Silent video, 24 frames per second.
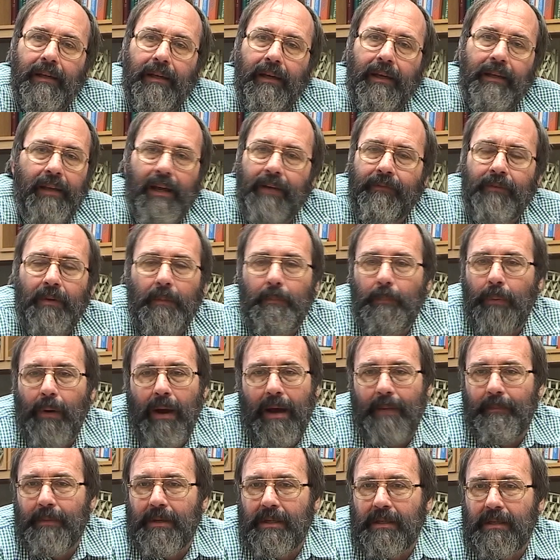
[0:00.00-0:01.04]
It never
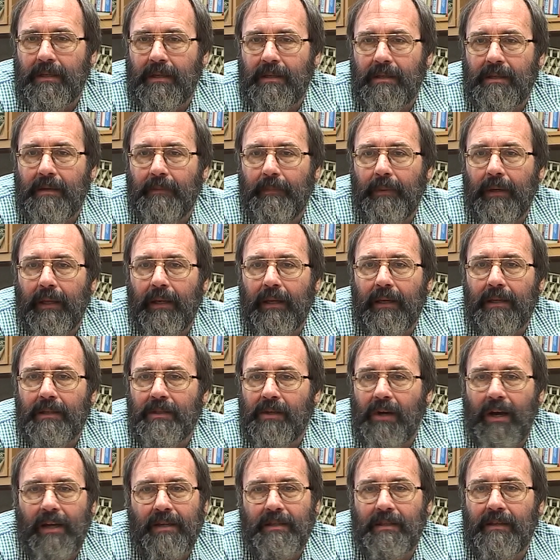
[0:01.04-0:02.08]
promises to be an
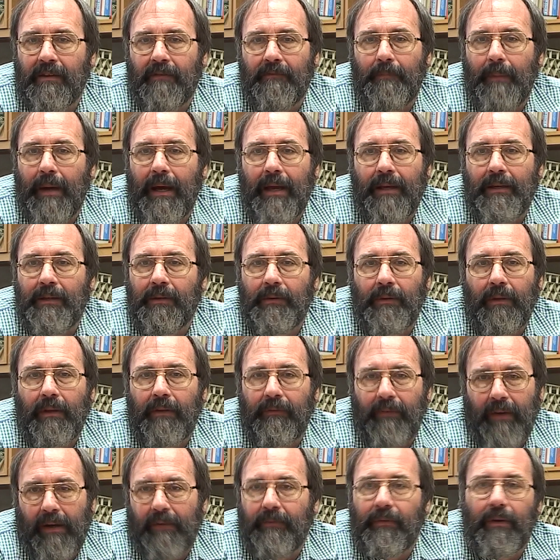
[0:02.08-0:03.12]
exhaustive manual
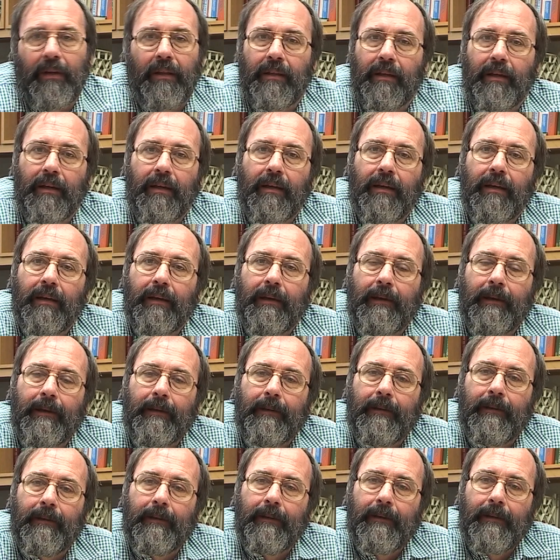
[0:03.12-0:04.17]
of everything.
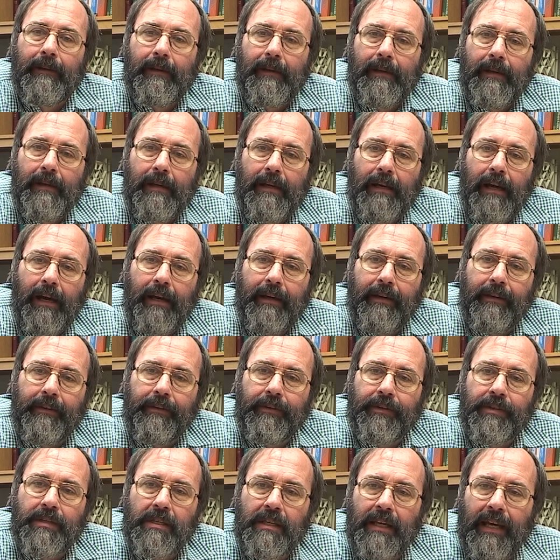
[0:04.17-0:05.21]
And I
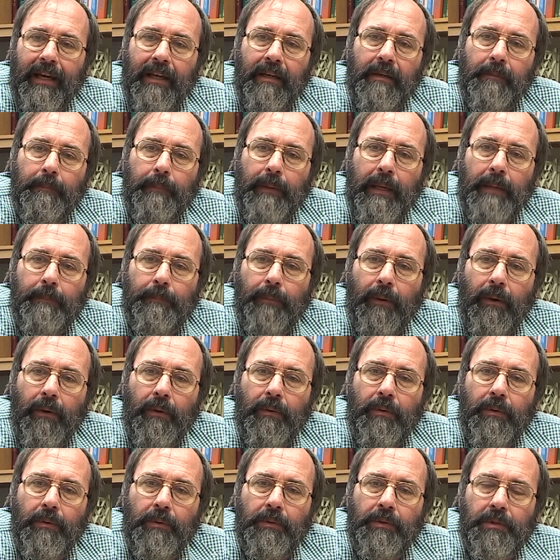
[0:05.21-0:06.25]
understand people
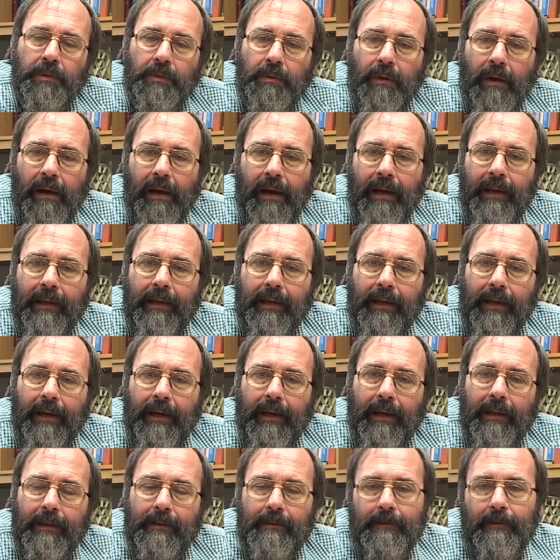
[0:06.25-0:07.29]
who try
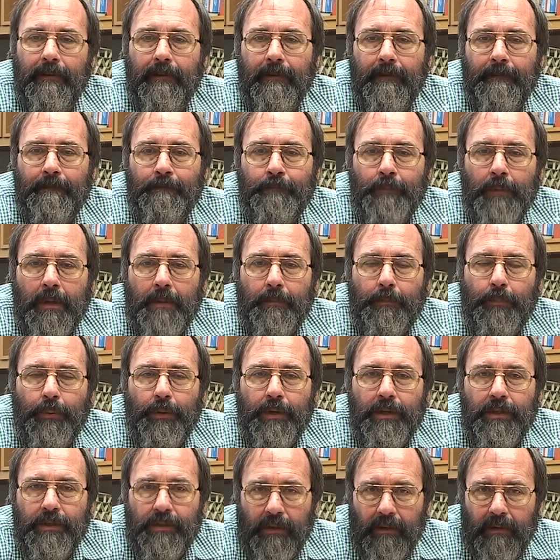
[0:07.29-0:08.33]
and
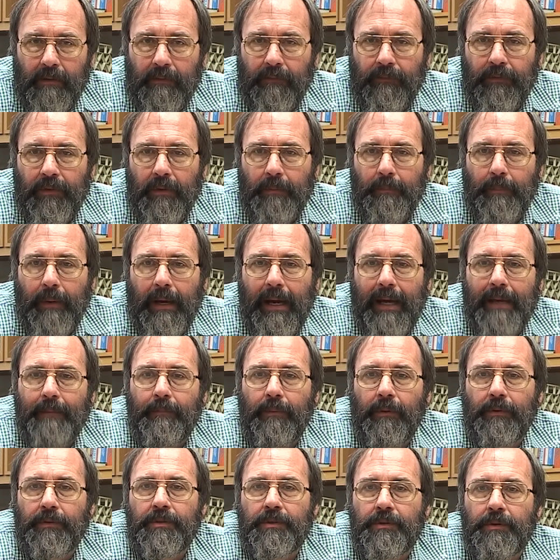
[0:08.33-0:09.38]
preserve the
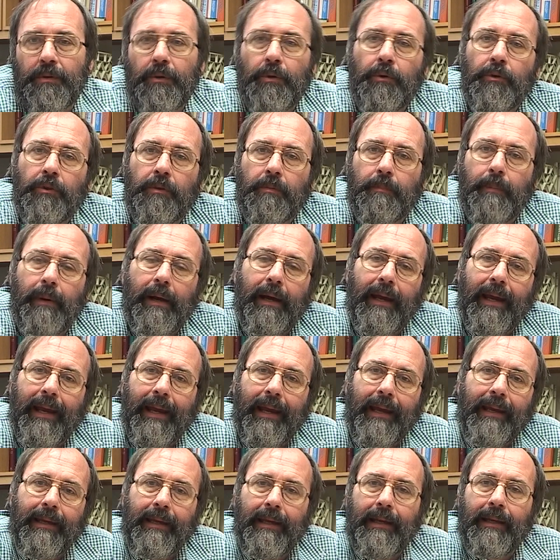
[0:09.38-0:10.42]
Bible's truth by
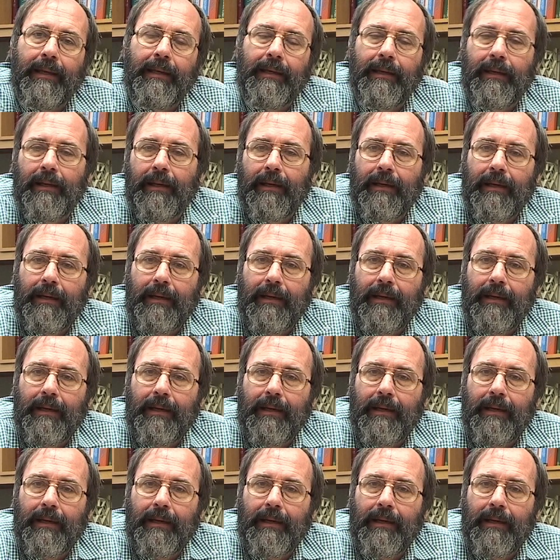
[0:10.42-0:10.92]
hanging